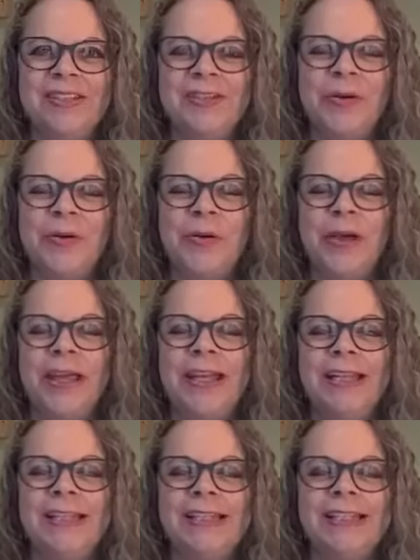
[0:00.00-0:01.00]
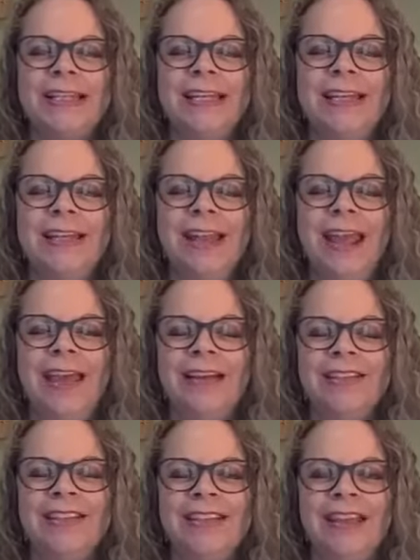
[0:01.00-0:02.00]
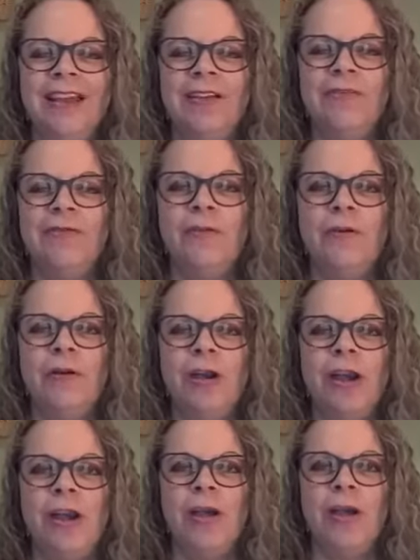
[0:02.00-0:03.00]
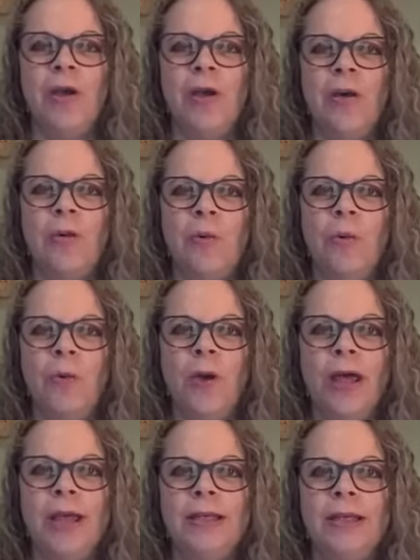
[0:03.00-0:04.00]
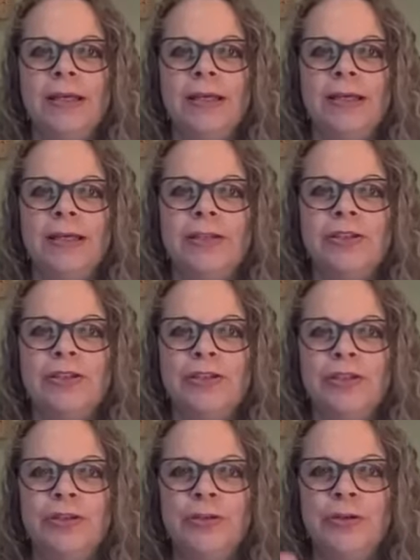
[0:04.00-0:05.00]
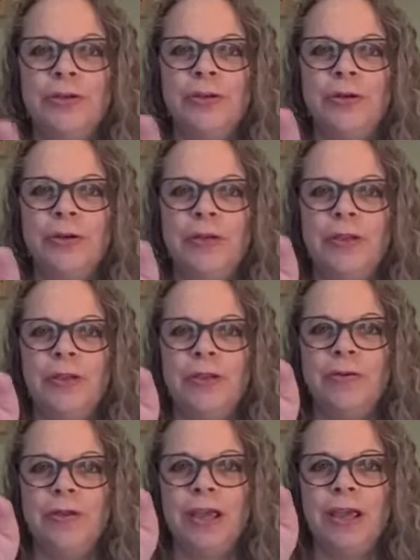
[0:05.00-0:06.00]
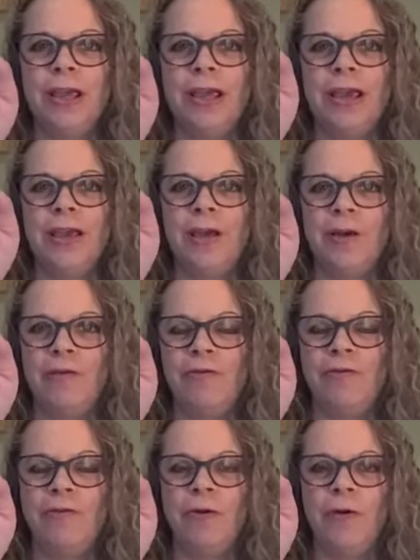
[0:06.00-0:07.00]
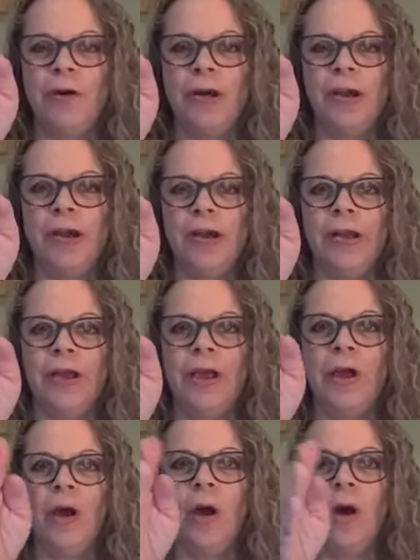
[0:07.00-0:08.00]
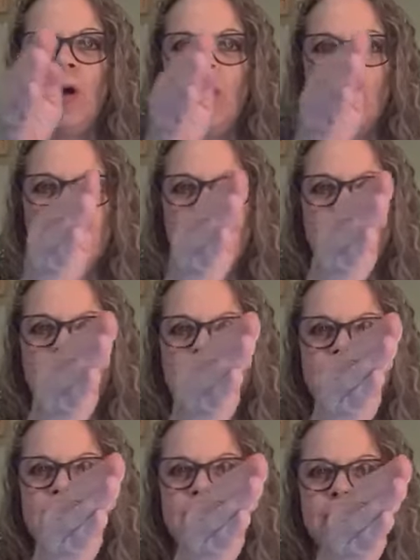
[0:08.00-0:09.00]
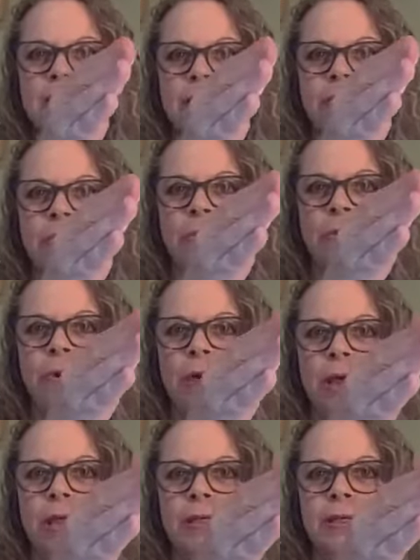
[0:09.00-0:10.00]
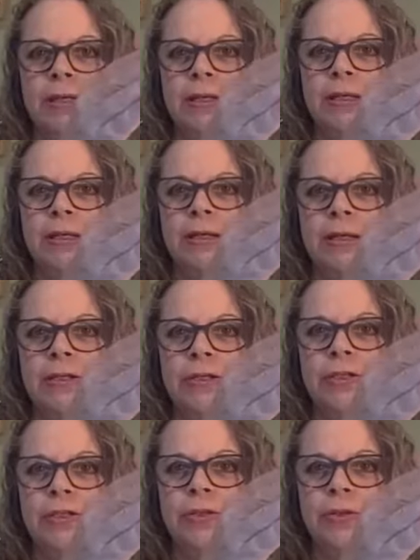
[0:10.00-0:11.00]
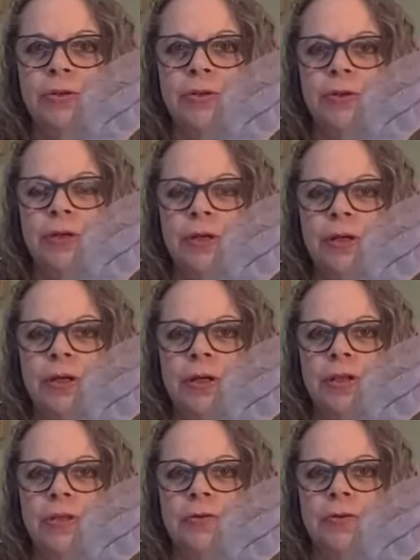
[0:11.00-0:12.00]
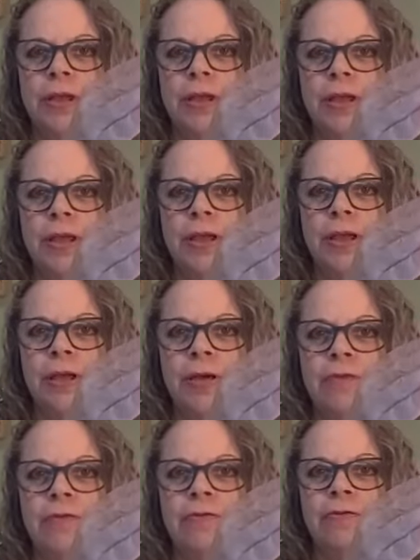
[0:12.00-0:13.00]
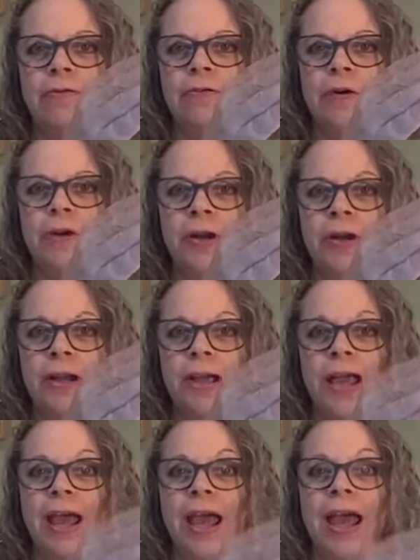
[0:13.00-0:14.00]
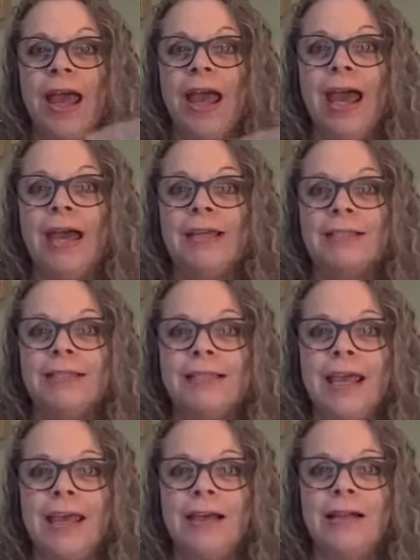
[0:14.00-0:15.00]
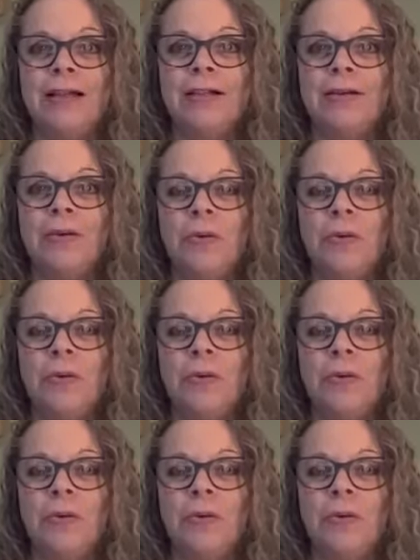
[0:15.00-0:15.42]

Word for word: So go ahead and let's inhale to the count of four. One, two, three, four. Hold it. One, two, three, four. Exhale.